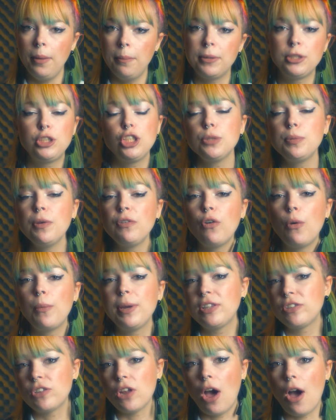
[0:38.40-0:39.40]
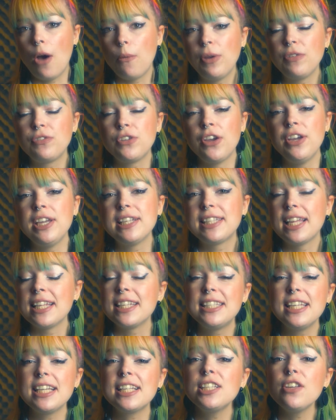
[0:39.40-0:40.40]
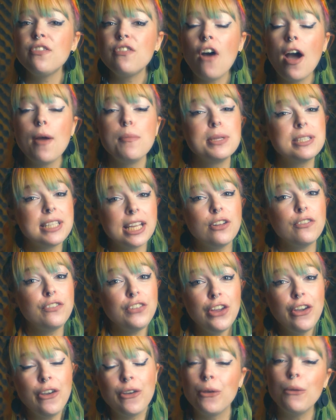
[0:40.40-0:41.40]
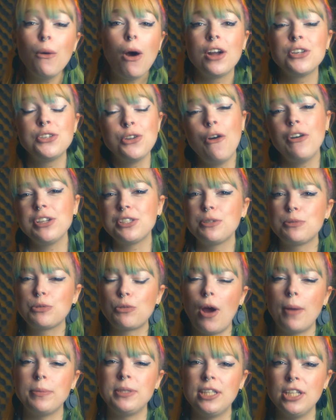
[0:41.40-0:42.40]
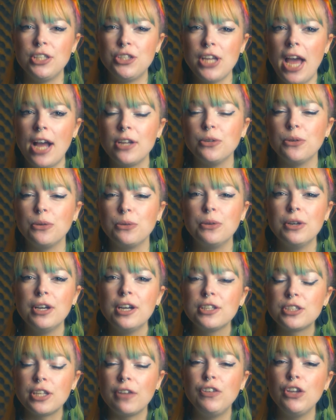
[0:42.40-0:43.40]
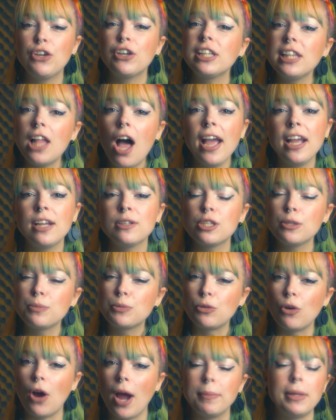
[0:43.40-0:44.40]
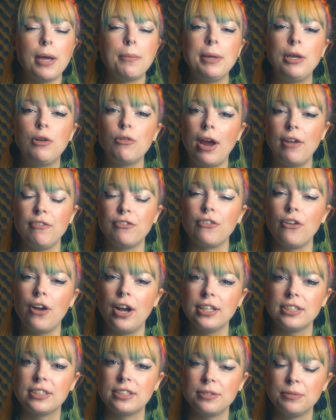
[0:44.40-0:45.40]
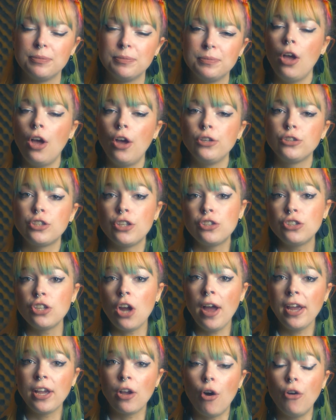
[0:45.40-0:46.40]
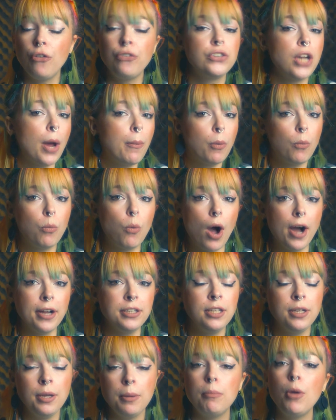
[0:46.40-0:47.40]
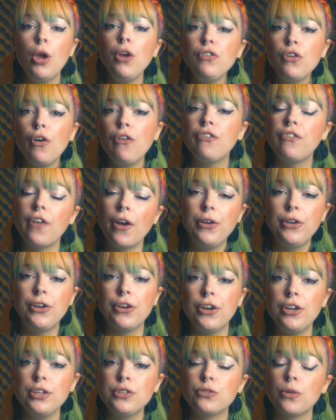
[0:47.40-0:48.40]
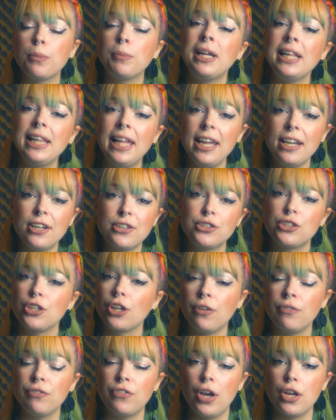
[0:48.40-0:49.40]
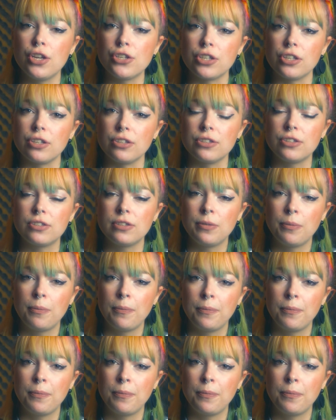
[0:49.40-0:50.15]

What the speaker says: But just before we start, we've noticed that 65% of you are not subscribed to the channel, so if you could like and subscribe, that'd be great for us. So starting off, number 1, move your focus from clicks to conversions.